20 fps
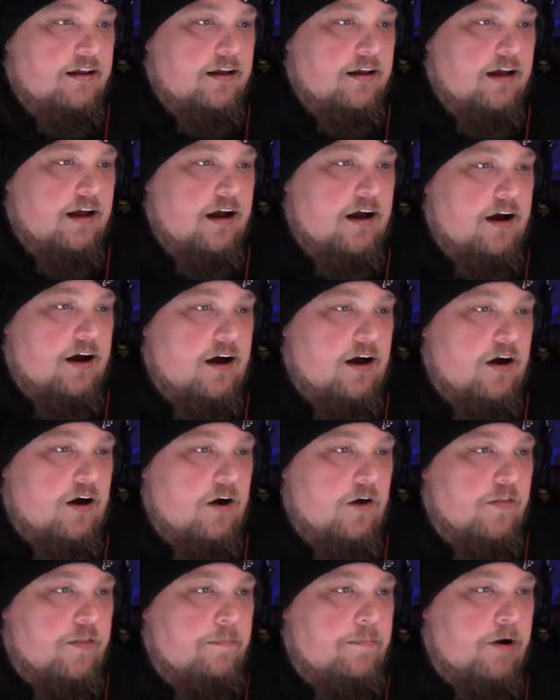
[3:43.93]

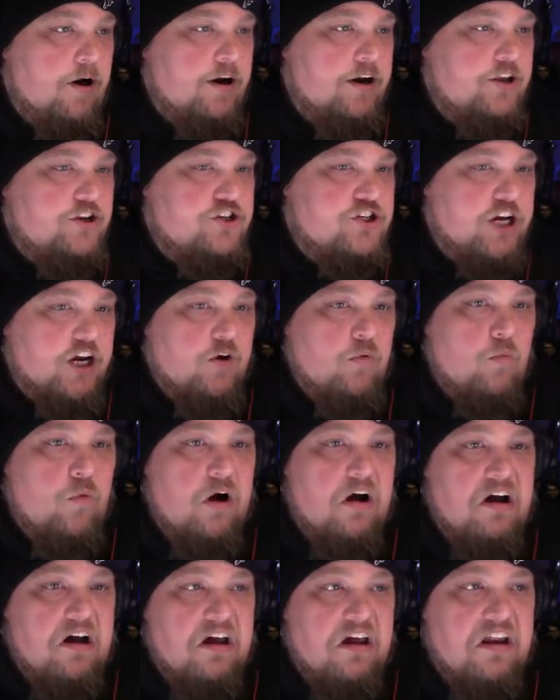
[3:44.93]
Oh, the party chick
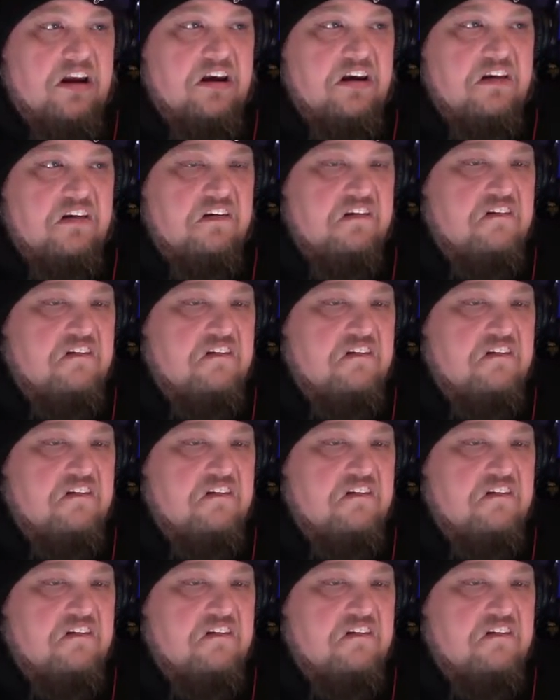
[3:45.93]
won.